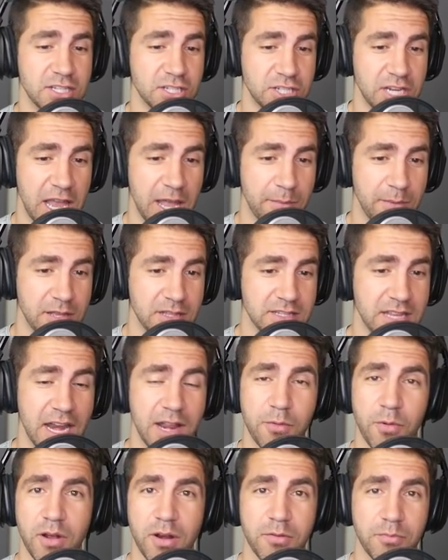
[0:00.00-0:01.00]
of Champions?
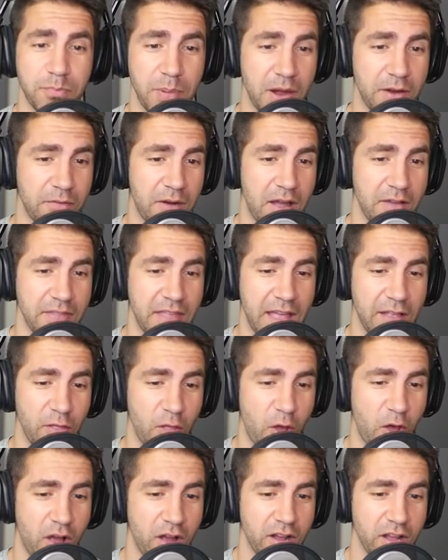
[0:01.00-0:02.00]
Anyone been around that
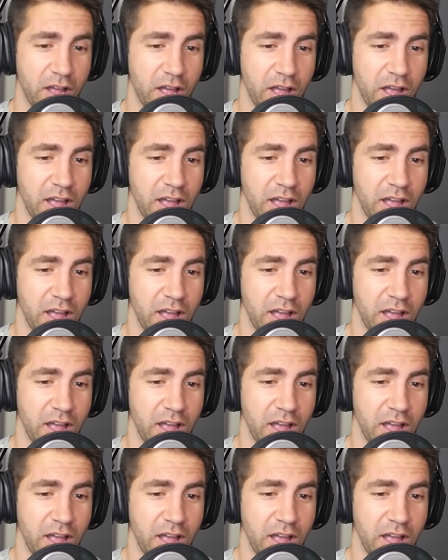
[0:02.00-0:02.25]
long?